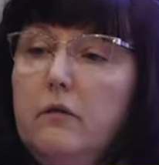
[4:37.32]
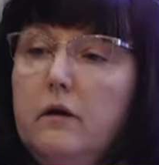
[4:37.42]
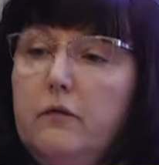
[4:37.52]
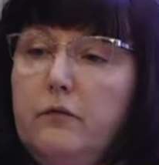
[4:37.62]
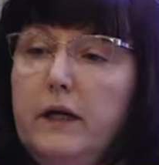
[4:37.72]

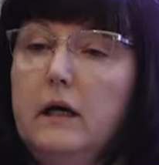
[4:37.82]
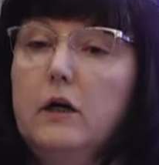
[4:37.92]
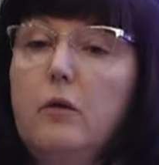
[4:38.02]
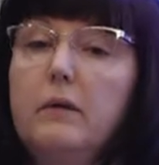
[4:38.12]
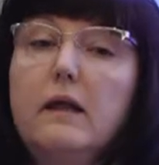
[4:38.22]
uh, free
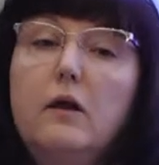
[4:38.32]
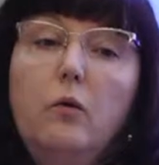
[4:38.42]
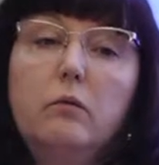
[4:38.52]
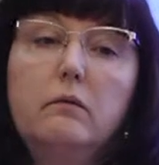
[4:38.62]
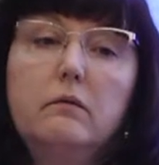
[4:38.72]
economic
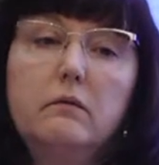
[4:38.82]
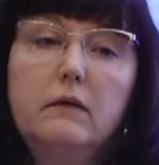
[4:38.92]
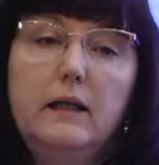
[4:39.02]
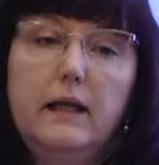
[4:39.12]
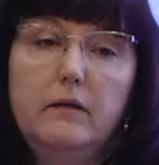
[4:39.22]
zone
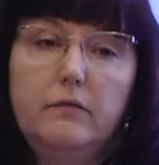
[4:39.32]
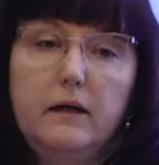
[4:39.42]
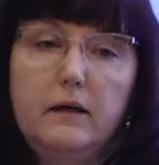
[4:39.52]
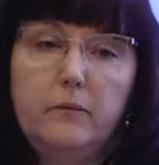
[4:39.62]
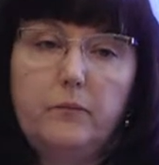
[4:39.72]
in
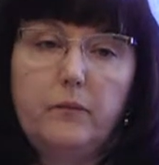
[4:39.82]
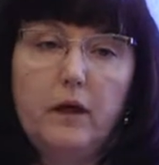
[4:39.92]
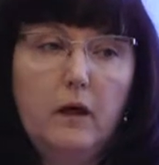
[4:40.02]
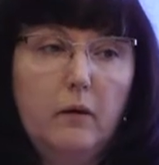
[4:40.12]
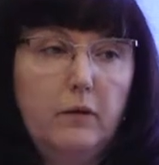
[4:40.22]
Latvia.
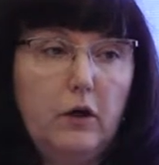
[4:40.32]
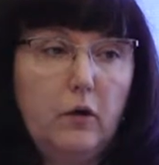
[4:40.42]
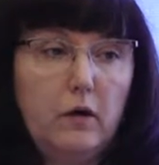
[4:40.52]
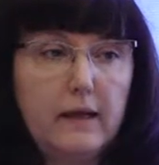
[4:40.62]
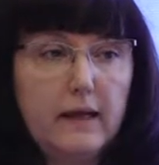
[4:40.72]

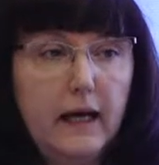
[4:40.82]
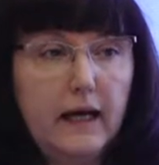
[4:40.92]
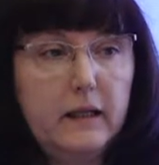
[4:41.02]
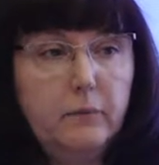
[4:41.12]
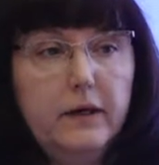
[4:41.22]
Because
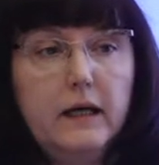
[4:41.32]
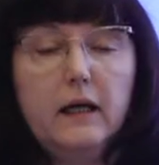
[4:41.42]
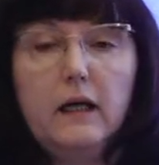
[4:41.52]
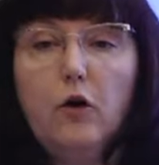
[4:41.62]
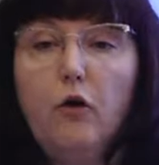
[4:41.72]
at the
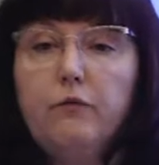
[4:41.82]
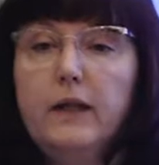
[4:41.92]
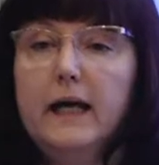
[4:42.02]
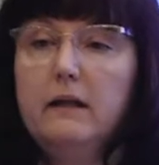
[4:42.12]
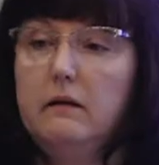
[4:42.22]
beginning of
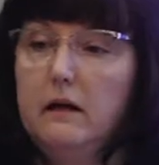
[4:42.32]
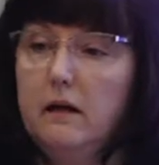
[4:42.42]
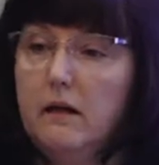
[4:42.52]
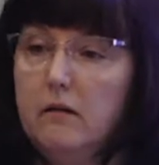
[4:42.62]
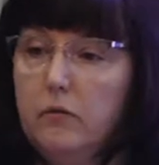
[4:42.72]

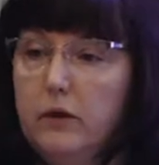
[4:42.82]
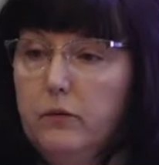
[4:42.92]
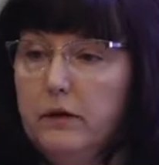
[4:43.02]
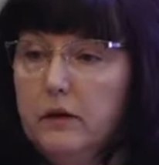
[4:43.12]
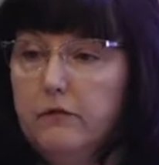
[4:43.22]
90s, when
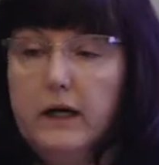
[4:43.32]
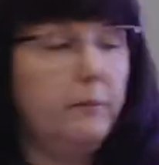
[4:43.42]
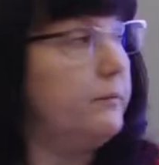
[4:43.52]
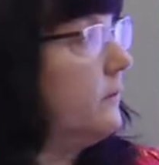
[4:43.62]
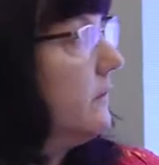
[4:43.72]
we
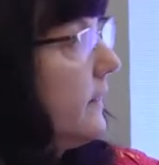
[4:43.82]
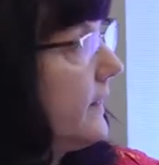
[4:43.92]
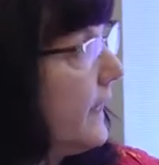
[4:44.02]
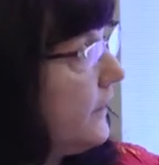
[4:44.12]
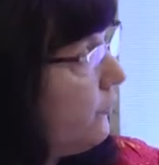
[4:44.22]
developed the
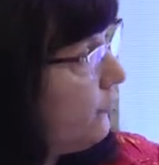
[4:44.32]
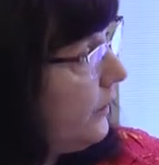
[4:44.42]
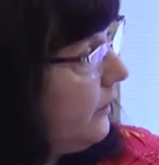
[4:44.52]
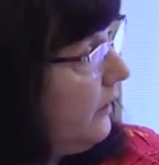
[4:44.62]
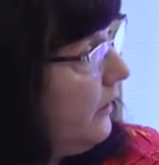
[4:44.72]
strategy,
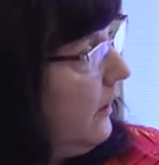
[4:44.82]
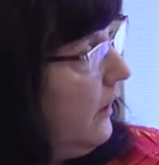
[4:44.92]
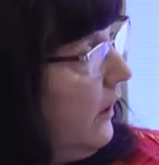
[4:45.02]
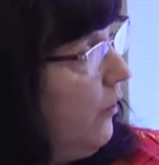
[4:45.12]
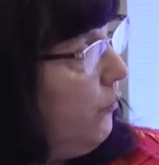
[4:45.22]

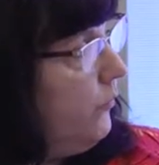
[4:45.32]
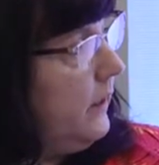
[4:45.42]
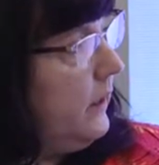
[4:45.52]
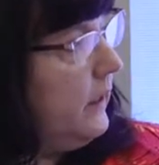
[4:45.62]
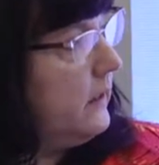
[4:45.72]

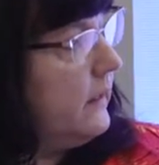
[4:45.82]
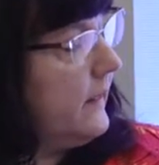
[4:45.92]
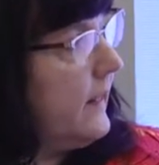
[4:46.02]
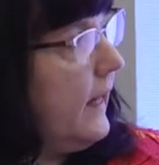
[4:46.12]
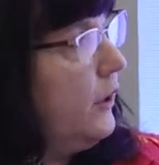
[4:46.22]
we
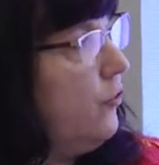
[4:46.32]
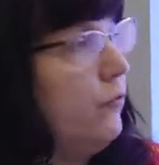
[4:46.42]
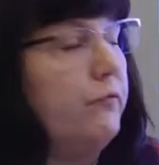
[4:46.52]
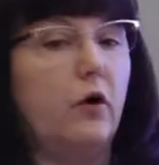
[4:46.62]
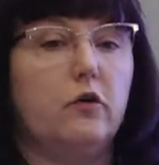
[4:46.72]
decided
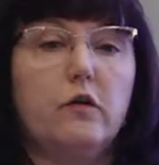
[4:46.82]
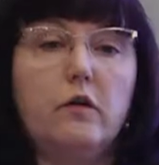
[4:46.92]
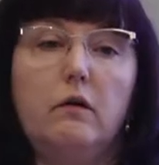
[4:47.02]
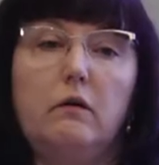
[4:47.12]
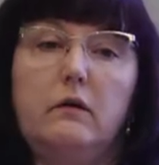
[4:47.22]
to focus
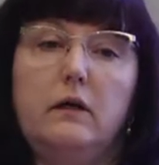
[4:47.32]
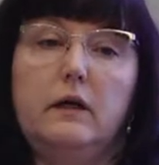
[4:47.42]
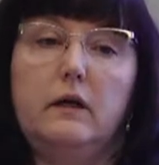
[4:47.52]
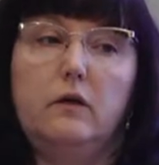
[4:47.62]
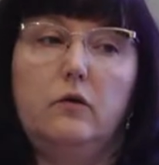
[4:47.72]
on
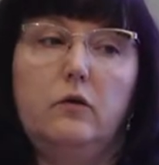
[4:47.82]
uh,